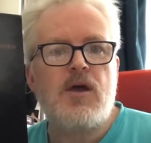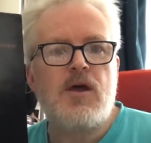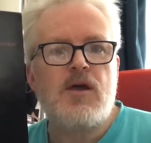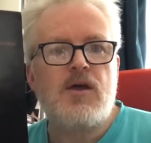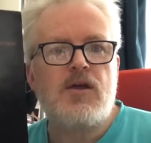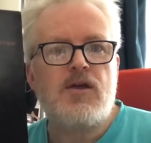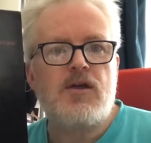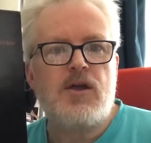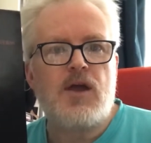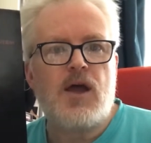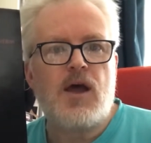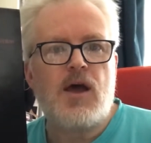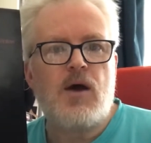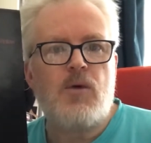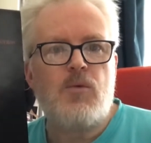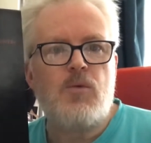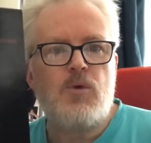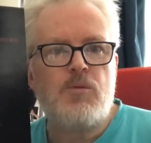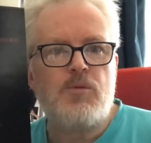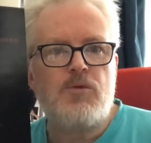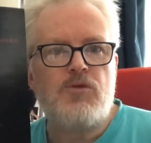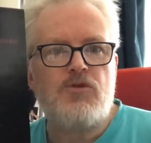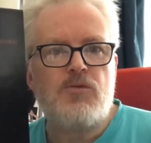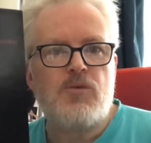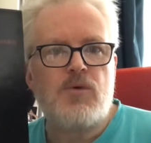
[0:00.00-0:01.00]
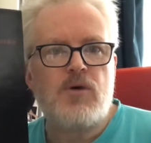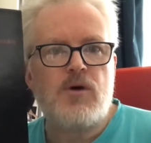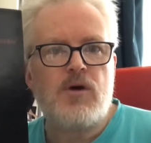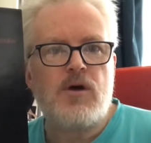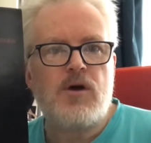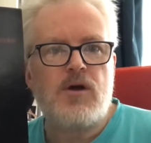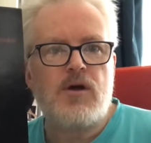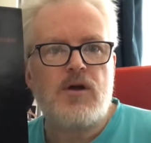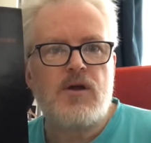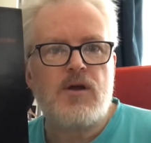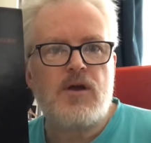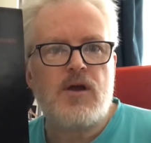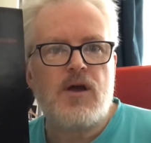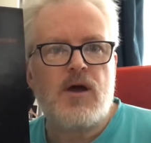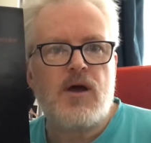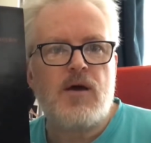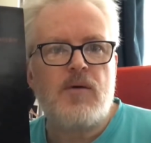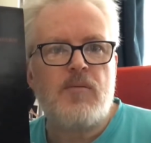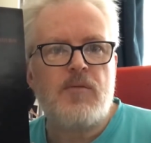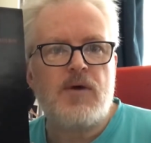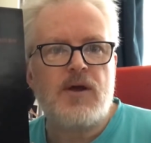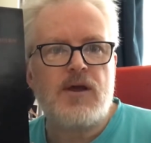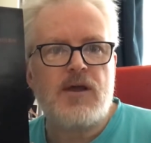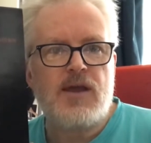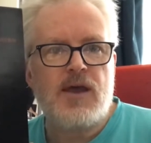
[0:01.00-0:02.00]
yeah, A Woman's Work
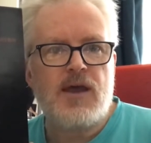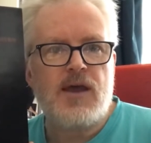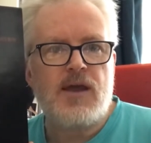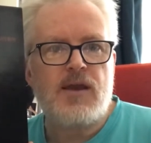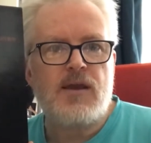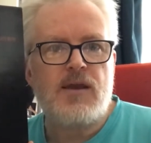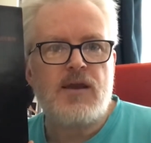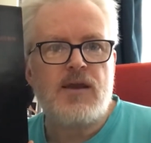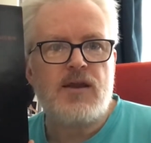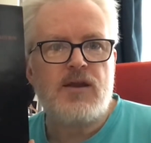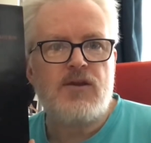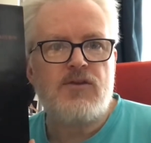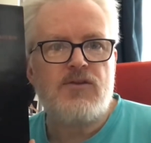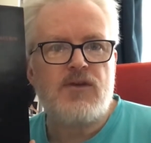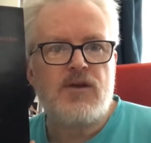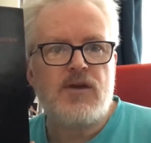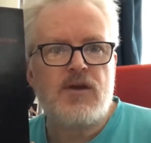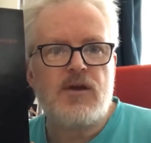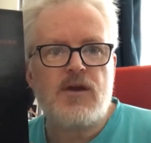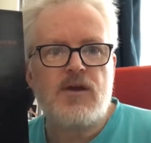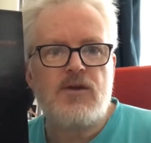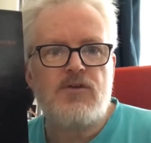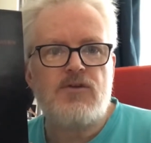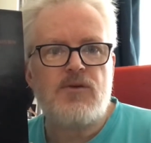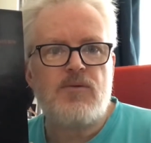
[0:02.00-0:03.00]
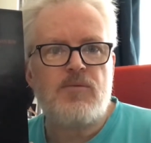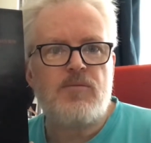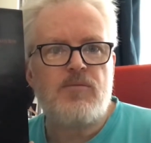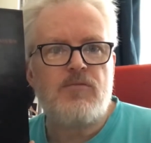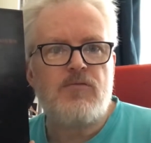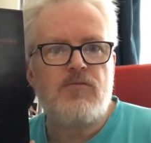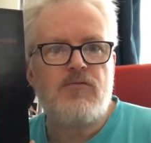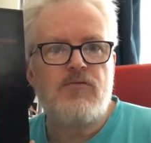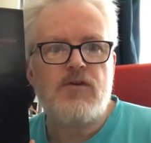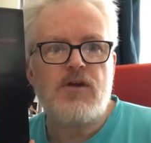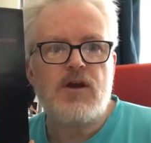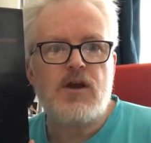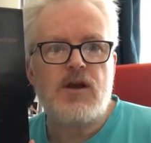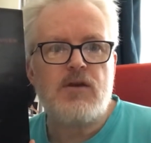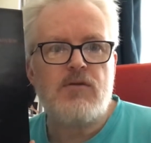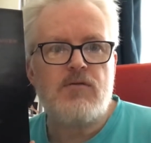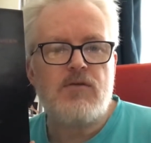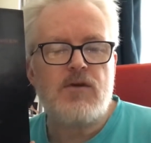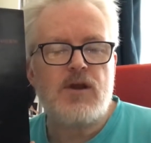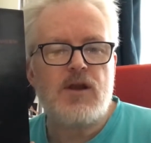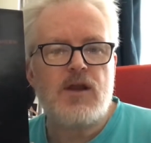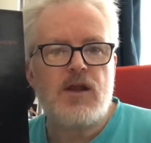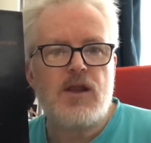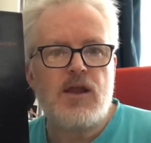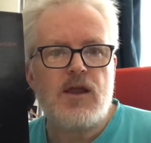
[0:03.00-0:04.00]
again is a
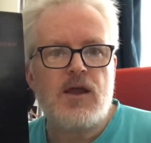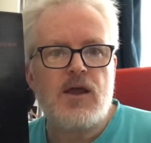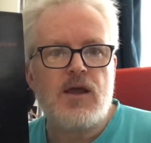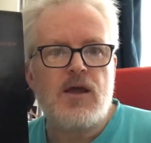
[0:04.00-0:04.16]
really